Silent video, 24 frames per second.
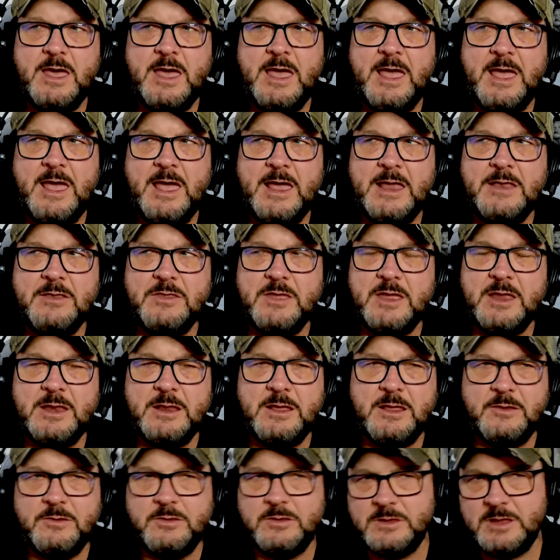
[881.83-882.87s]
And
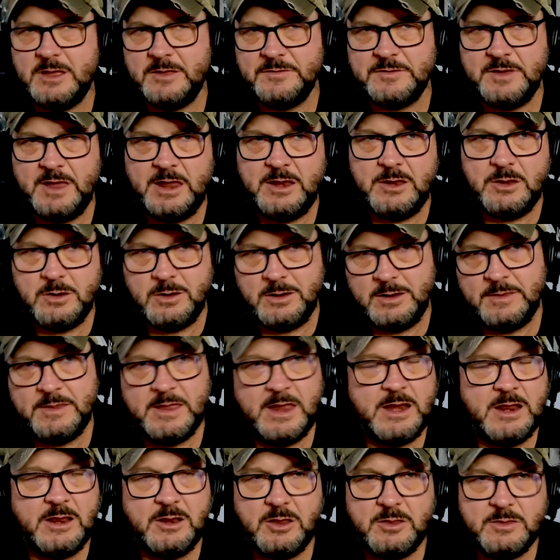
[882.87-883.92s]
then it does
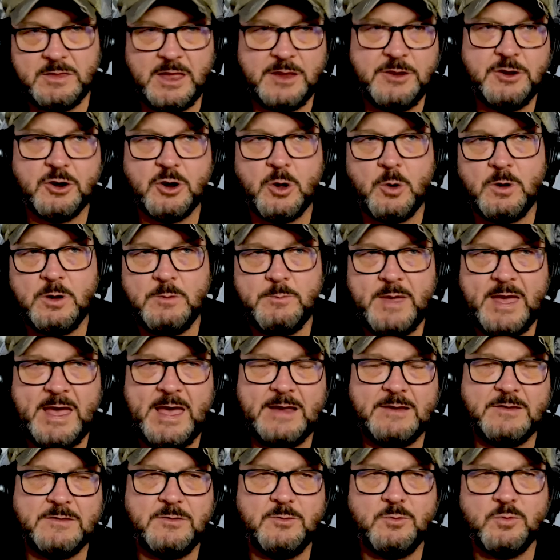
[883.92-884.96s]
then you're going
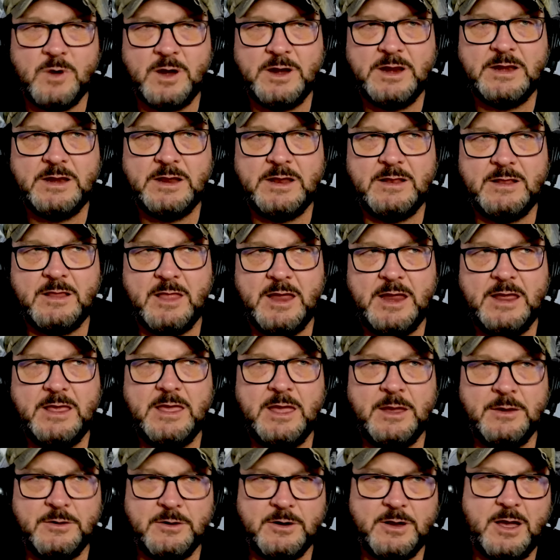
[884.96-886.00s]
back to running it
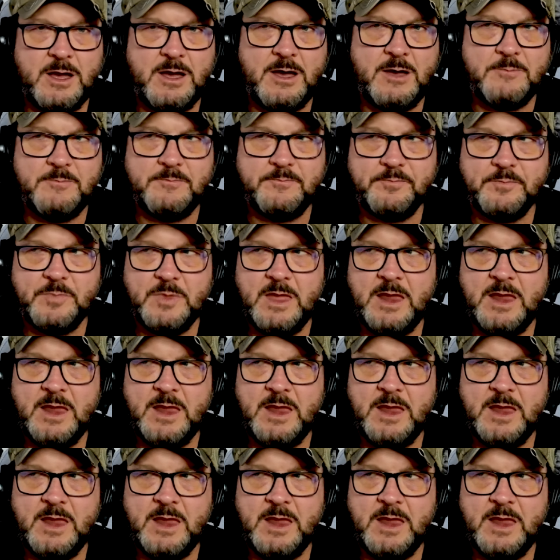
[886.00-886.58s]
like Intercom.